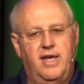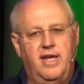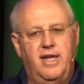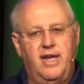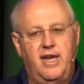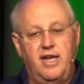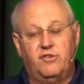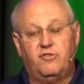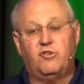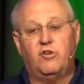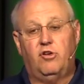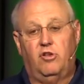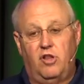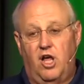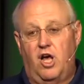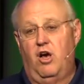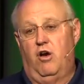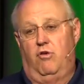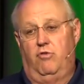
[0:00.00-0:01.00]
It's
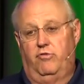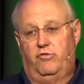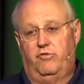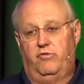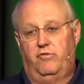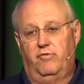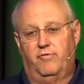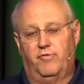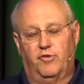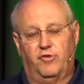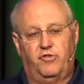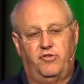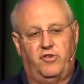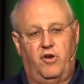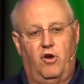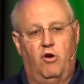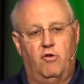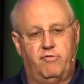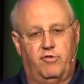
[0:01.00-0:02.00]
closed for si
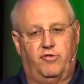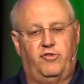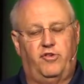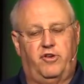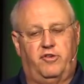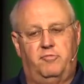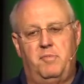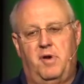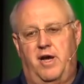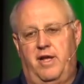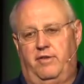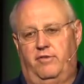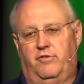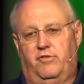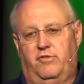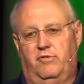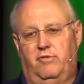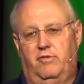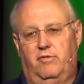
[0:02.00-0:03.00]
over six
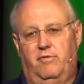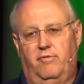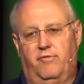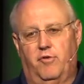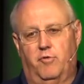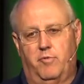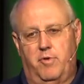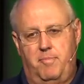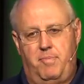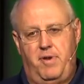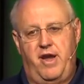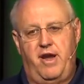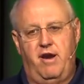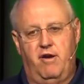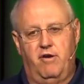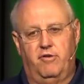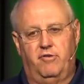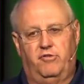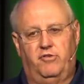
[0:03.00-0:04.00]
months for
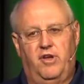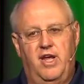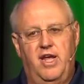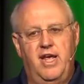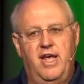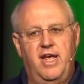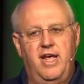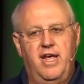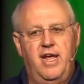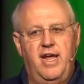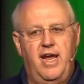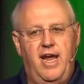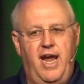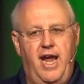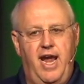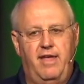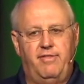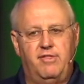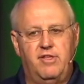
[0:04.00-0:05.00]
repairs.
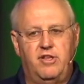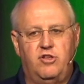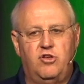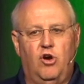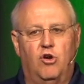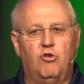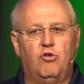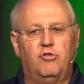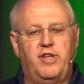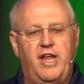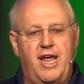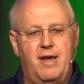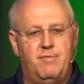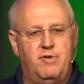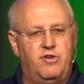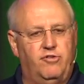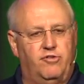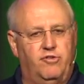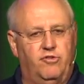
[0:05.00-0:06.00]
And the total
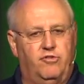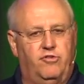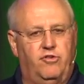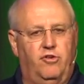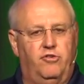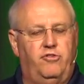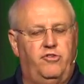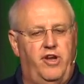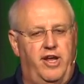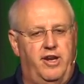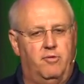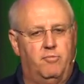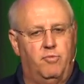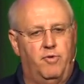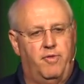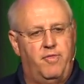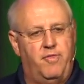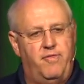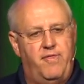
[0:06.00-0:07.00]
damages associated
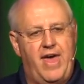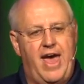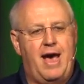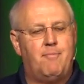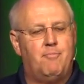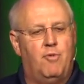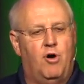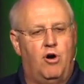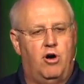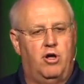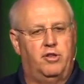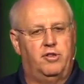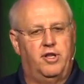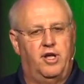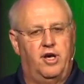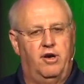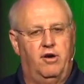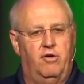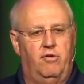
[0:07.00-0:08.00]
with that mall
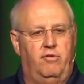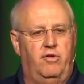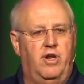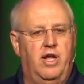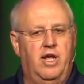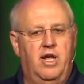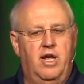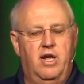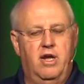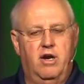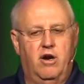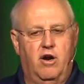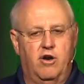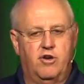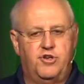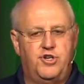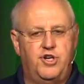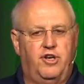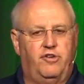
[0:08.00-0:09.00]
alone are
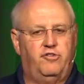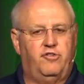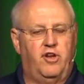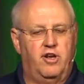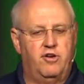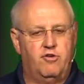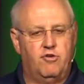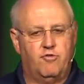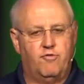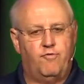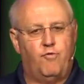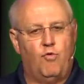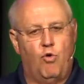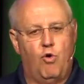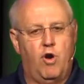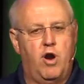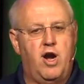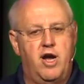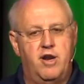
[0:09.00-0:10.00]
just under
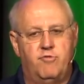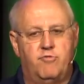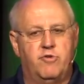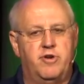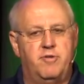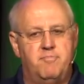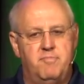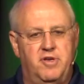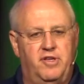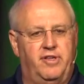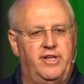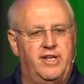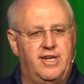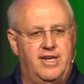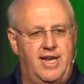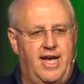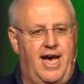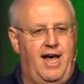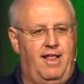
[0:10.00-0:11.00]
four hundred
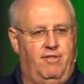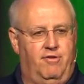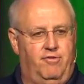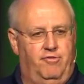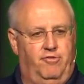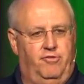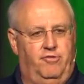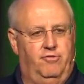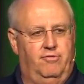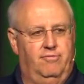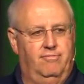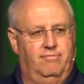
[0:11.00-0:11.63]
million dollars